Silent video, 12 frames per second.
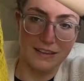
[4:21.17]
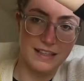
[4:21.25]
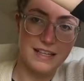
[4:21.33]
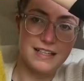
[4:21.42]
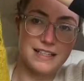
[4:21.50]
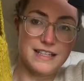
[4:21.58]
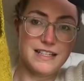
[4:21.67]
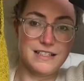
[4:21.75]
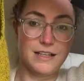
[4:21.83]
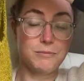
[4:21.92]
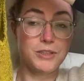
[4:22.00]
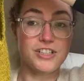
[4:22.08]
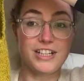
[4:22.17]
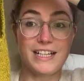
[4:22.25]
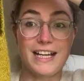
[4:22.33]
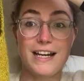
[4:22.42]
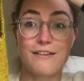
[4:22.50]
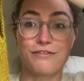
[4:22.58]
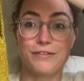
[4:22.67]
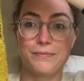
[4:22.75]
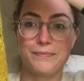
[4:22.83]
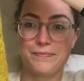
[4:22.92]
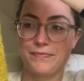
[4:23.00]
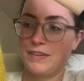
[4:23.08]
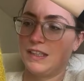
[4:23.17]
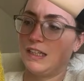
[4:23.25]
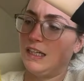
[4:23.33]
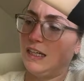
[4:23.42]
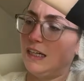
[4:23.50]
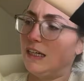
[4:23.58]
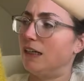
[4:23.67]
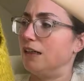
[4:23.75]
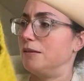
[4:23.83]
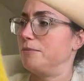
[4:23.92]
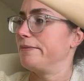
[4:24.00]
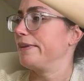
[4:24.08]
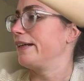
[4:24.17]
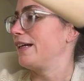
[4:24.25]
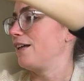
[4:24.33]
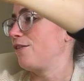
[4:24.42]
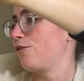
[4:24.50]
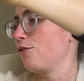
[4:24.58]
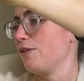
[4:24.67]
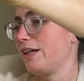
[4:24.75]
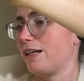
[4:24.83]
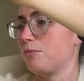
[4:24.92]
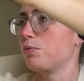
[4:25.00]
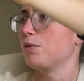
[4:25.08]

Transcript: this is how much I have. I thought I had